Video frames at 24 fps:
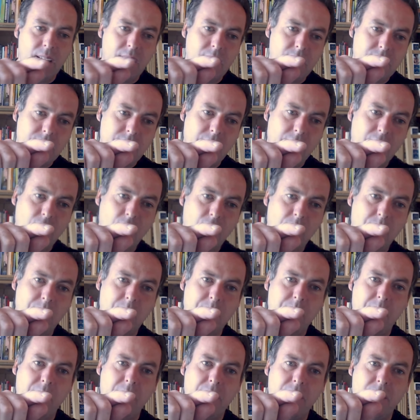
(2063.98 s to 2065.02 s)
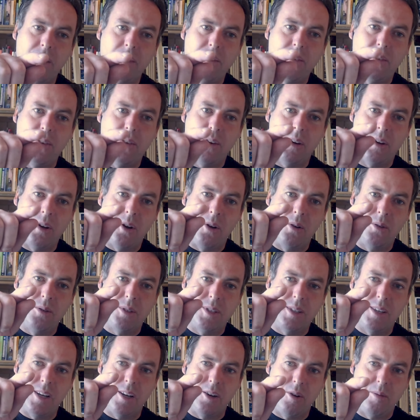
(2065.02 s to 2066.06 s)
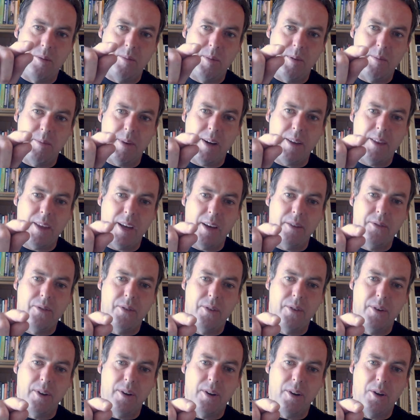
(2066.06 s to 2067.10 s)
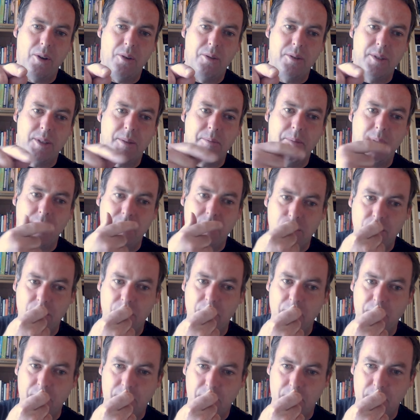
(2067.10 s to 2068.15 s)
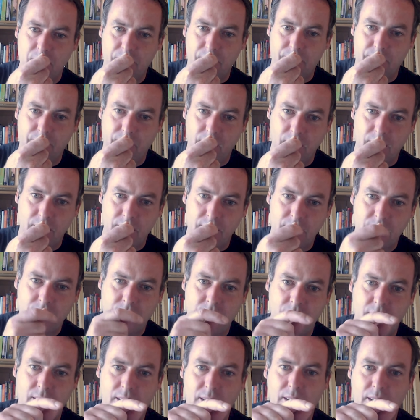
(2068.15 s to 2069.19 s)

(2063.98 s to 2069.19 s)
Take a normal breath in through your nose and a normal breath out through your nose and pinch your nose with your fingers.